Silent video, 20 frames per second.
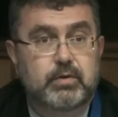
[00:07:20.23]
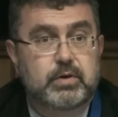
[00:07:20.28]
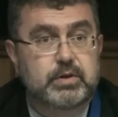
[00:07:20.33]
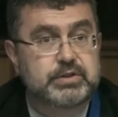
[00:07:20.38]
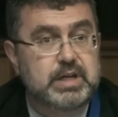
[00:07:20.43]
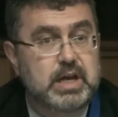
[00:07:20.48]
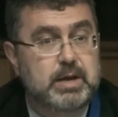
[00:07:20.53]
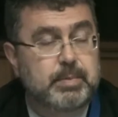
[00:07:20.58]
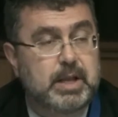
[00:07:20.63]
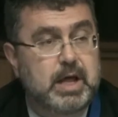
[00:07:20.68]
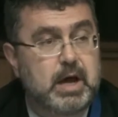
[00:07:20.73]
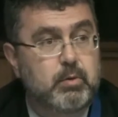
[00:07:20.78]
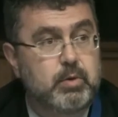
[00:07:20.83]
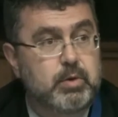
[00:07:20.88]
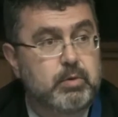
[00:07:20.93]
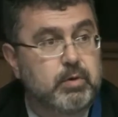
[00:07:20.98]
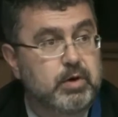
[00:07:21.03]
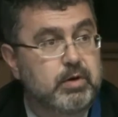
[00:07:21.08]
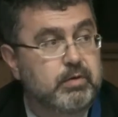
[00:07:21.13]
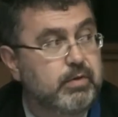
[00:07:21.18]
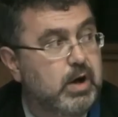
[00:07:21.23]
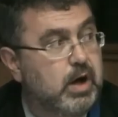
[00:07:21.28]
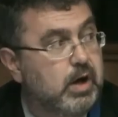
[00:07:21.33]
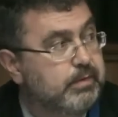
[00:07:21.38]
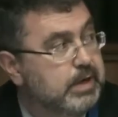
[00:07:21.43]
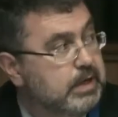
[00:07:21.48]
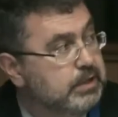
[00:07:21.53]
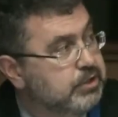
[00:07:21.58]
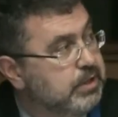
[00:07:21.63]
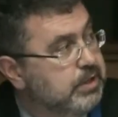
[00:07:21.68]
for example, how we were
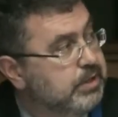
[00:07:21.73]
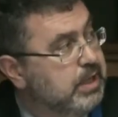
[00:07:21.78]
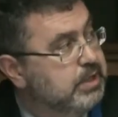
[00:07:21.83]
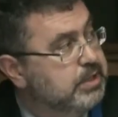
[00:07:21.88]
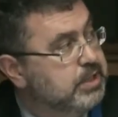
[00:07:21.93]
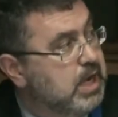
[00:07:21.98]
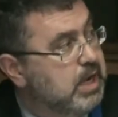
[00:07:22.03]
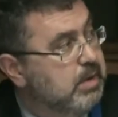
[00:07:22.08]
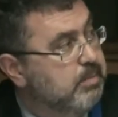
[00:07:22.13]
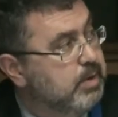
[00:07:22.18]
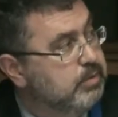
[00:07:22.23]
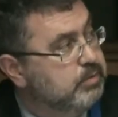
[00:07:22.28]
involved, actually at that time